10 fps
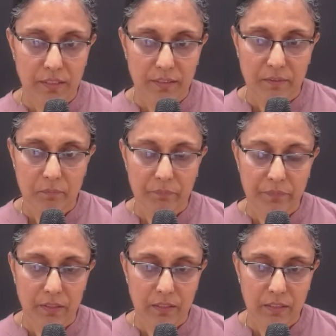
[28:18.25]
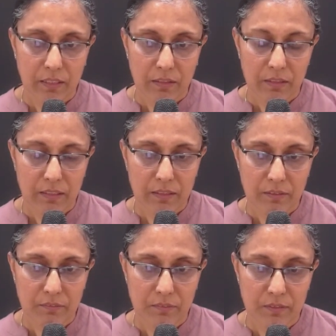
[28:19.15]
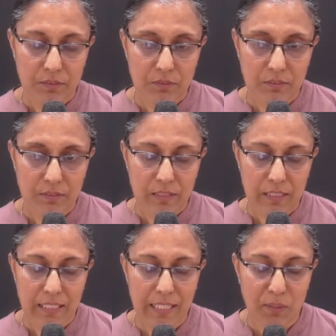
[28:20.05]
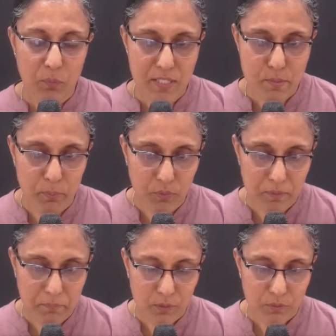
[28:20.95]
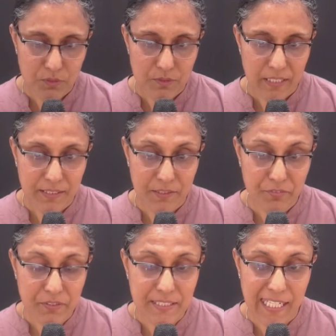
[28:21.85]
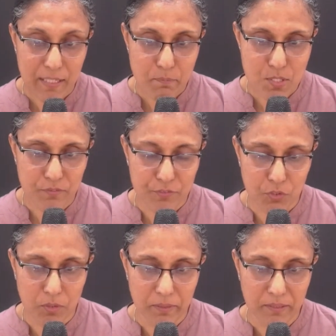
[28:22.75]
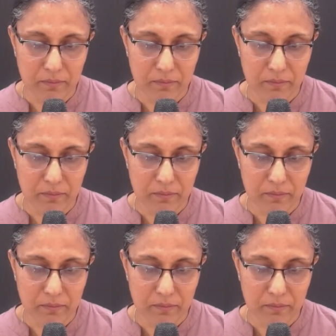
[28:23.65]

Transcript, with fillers: um, uh, like we spoke about, there are different types of trauma.